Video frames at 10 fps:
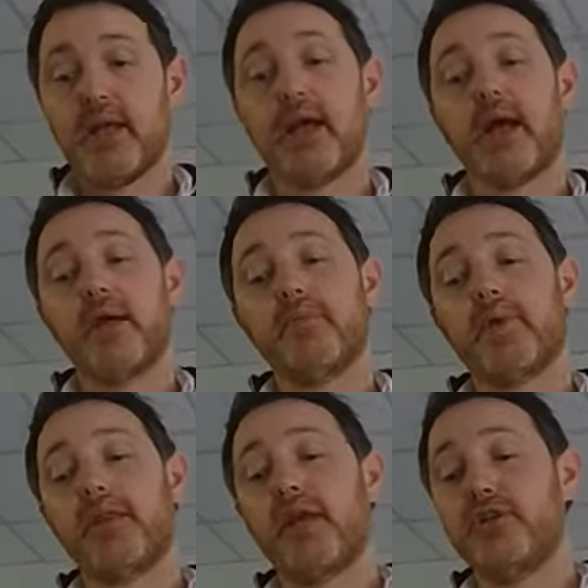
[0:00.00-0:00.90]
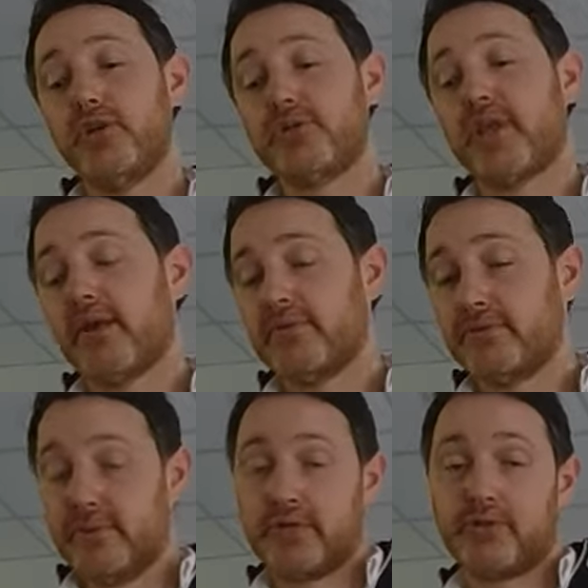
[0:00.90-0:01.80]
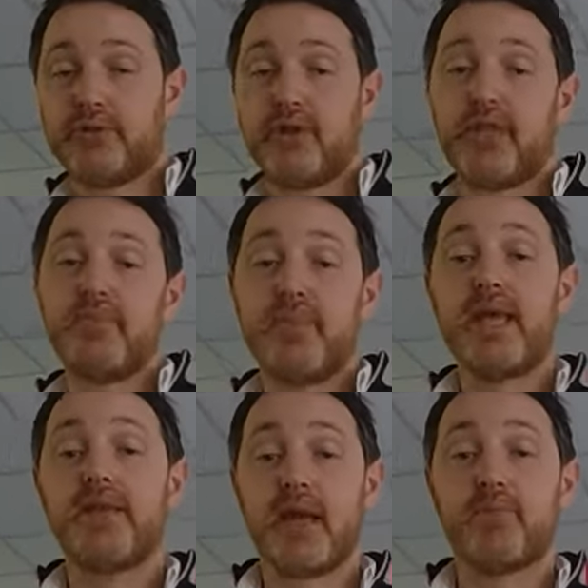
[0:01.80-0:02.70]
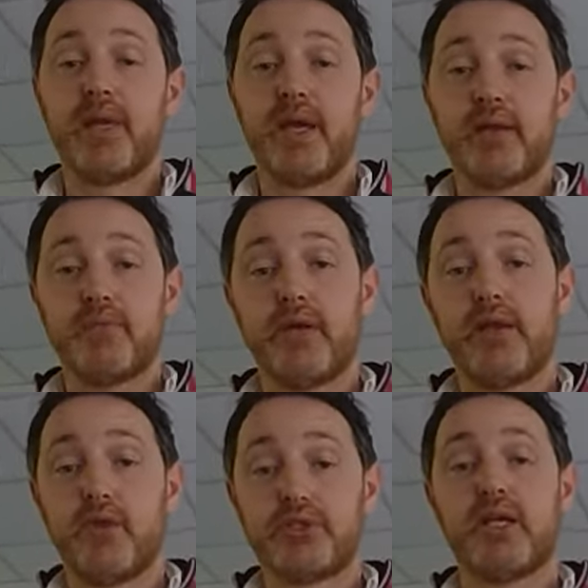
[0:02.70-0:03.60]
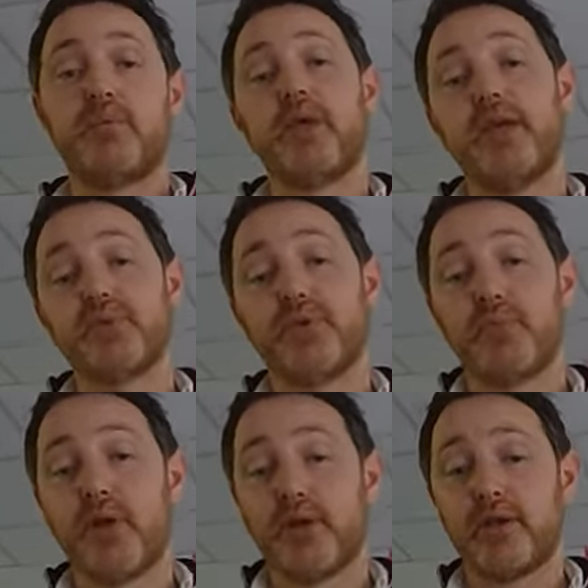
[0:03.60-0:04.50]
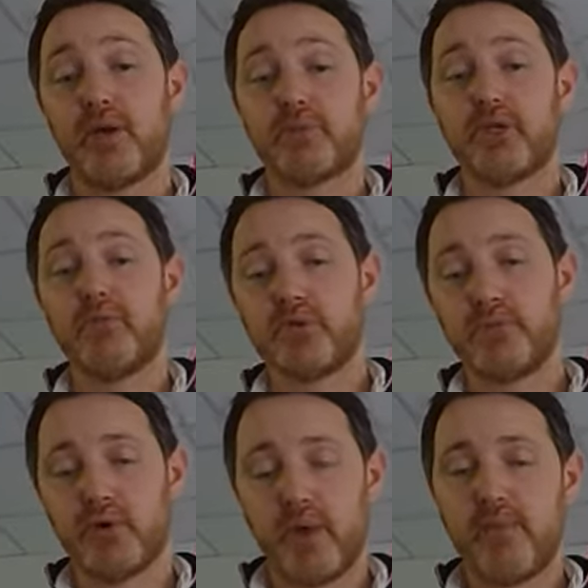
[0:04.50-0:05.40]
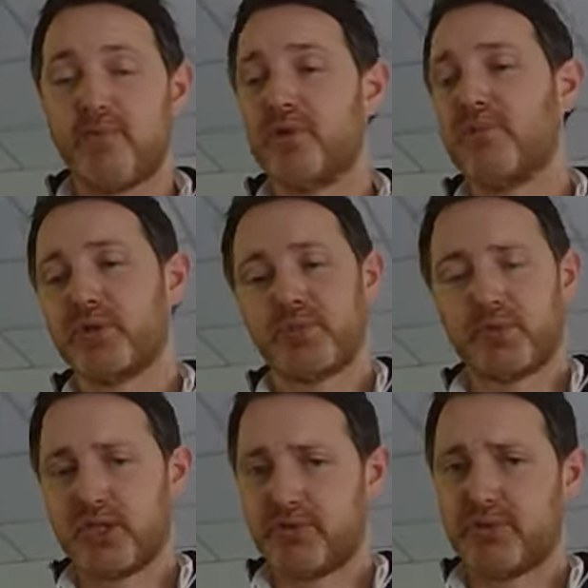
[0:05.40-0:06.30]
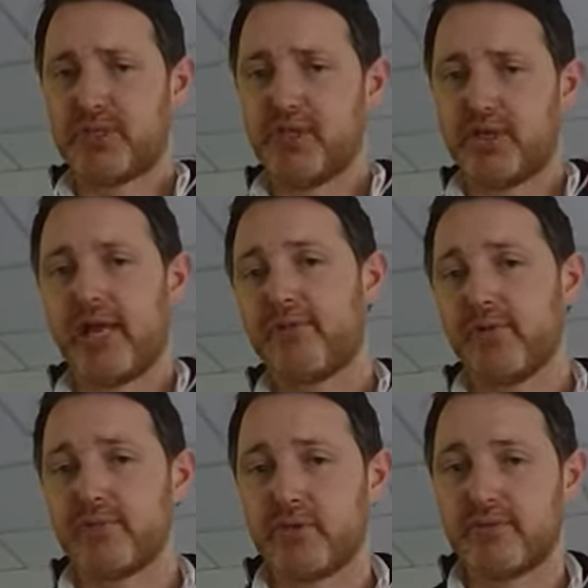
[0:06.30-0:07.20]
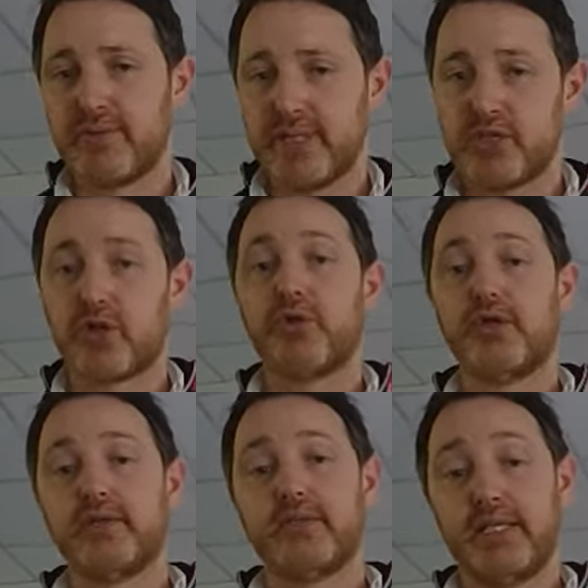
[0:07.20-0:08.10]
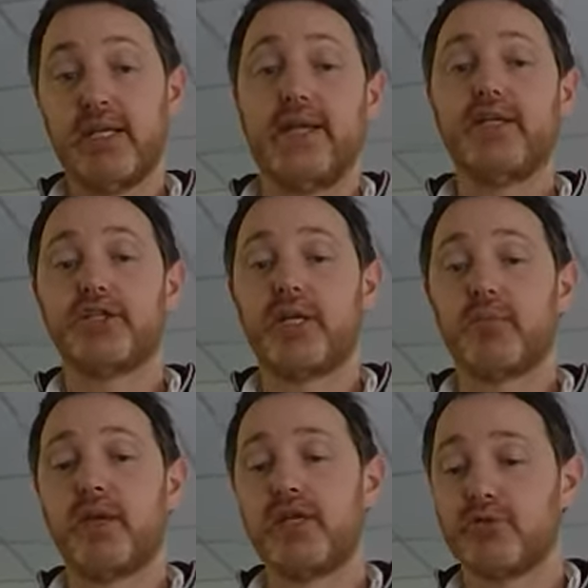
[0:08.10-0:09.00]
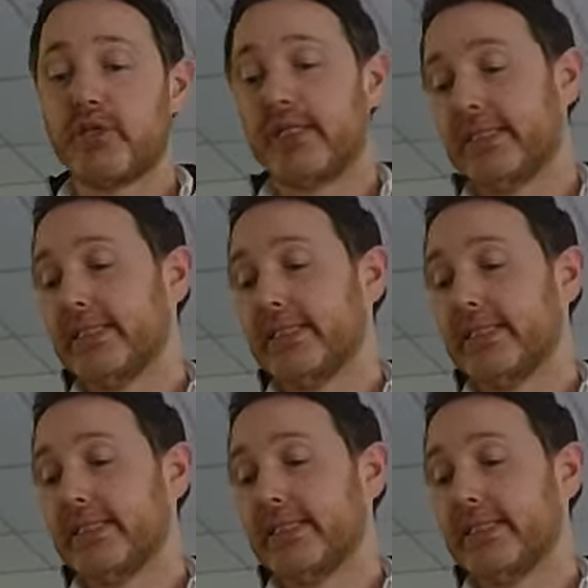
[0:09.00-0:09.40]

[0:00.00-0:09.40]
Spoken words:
And they'd used that, or they'd made that beer, those IPAs with American hops, so much more grapefruity, much more citrus than you get from sort of historical English IPAs, really.